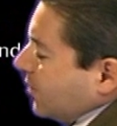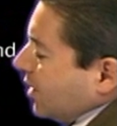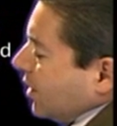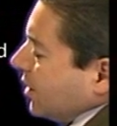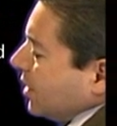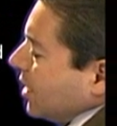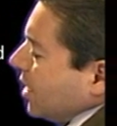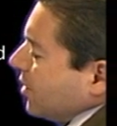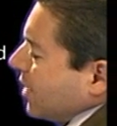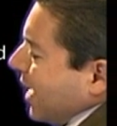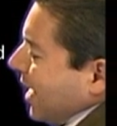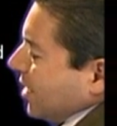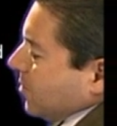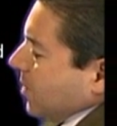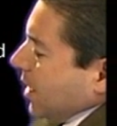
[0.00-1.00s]
The other
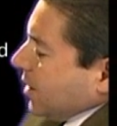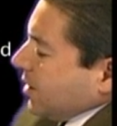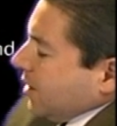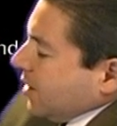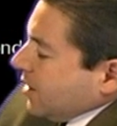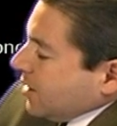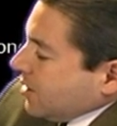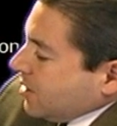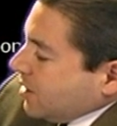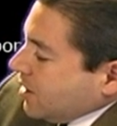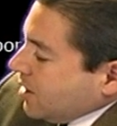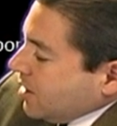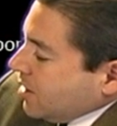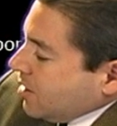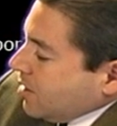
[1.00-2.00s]
aspect is
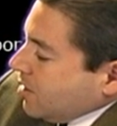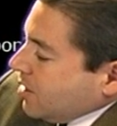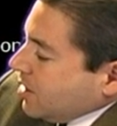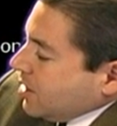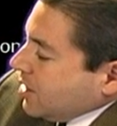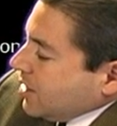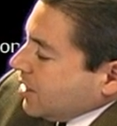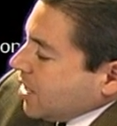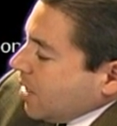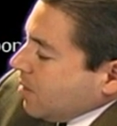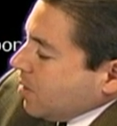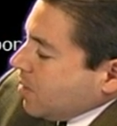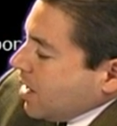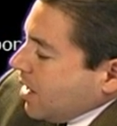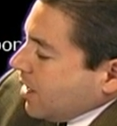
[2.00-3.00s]

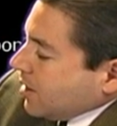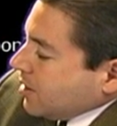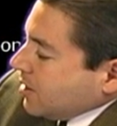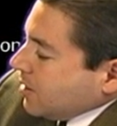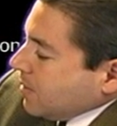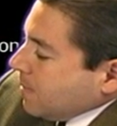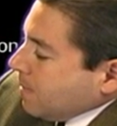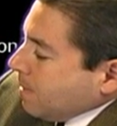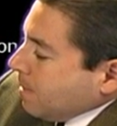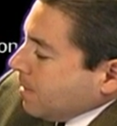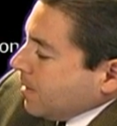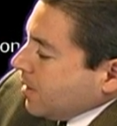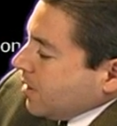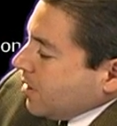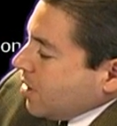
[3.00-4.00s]
double bonds,
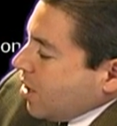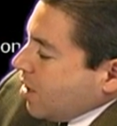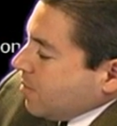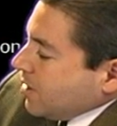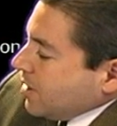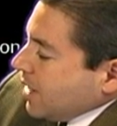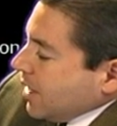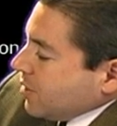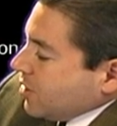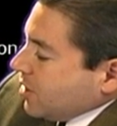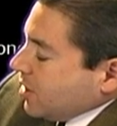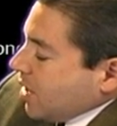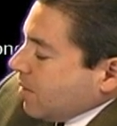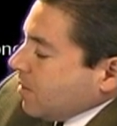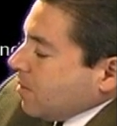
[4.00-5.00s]

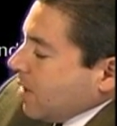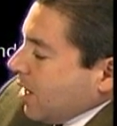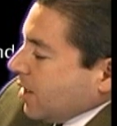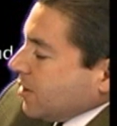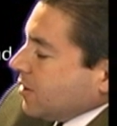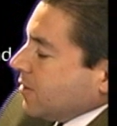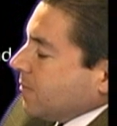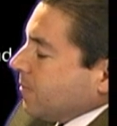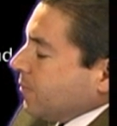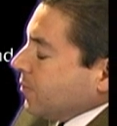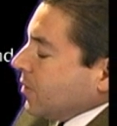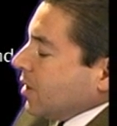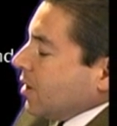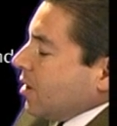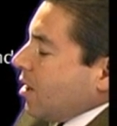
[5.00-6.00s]
carbon-nitrogen double bonds,
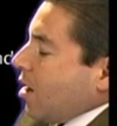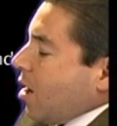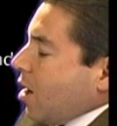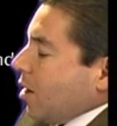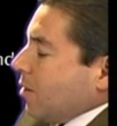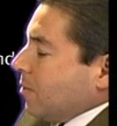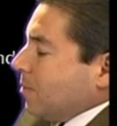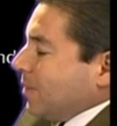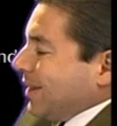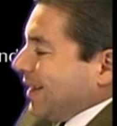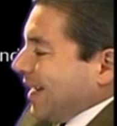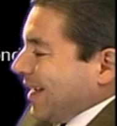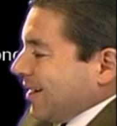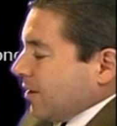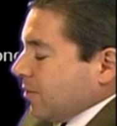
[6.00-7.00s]
are
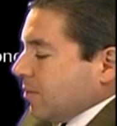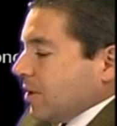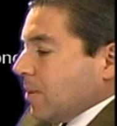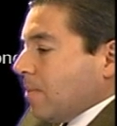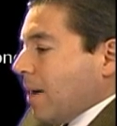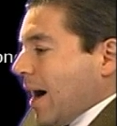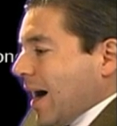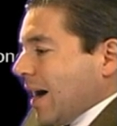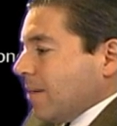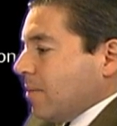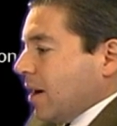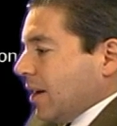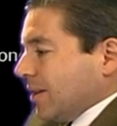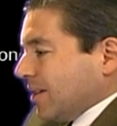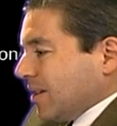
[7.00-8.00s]
planar. The pi
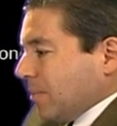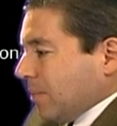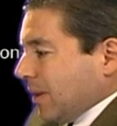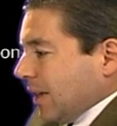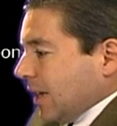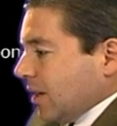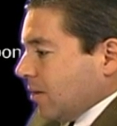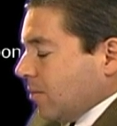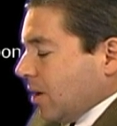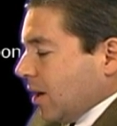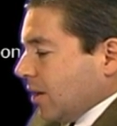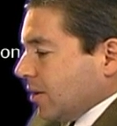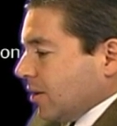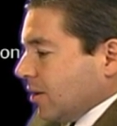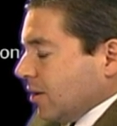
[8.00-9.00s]
bond is a planar bond,